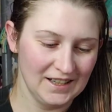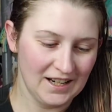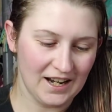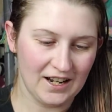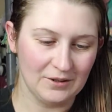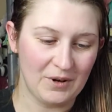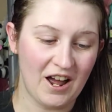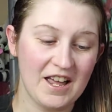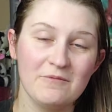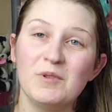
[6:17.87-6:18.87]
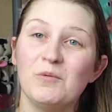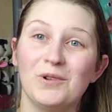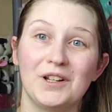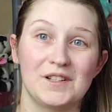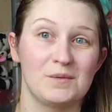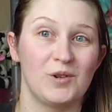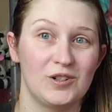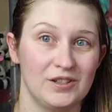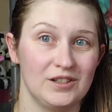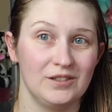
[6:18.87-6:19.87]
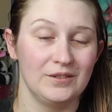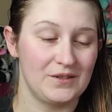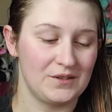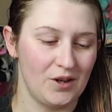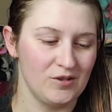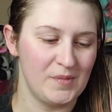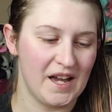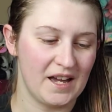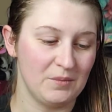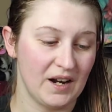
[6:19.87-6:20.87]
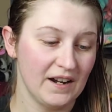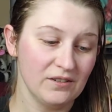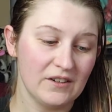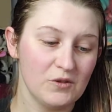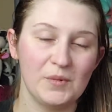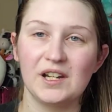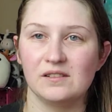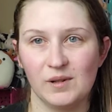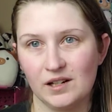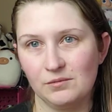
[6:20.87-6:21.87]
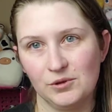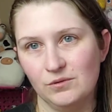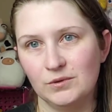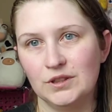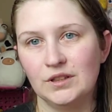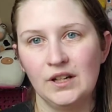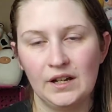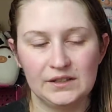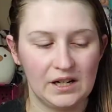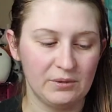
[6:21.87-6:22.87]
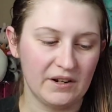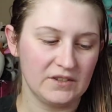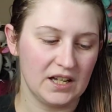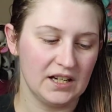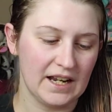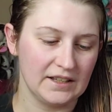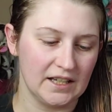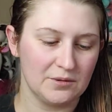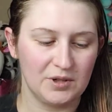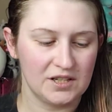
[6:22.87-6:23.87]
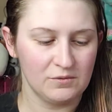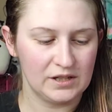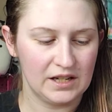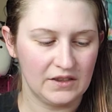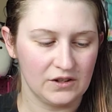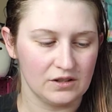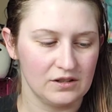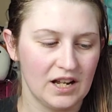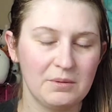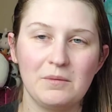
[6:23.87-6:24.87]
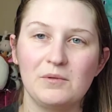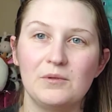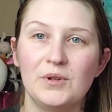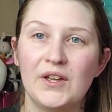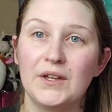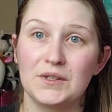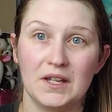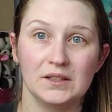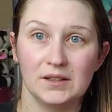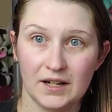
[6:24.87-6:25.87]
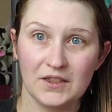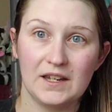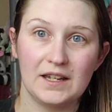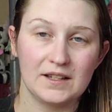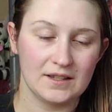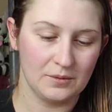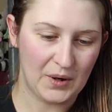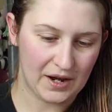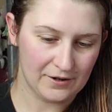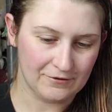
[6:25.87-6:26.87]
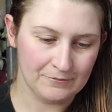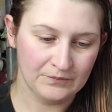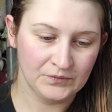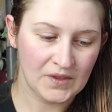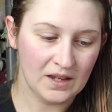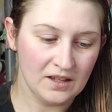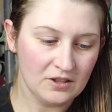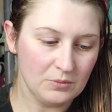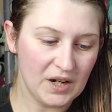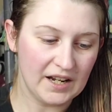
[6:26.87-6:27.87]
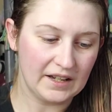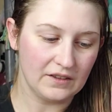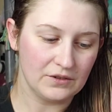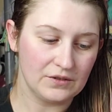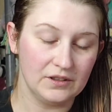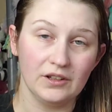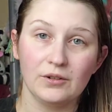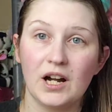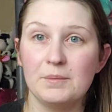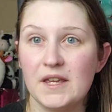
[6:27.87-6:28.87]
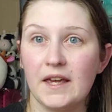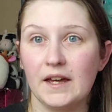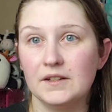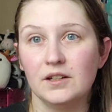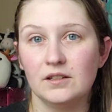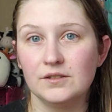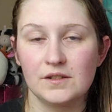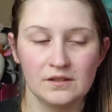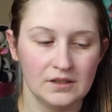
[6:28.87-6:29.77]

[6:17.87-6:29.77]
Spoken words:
I have been wanting a smart doll so bad, but I don't have the money to buy a real one, so I would have to get an AliExpress one, and there's a lot of people saying a lot of things about buying those, copycat dolls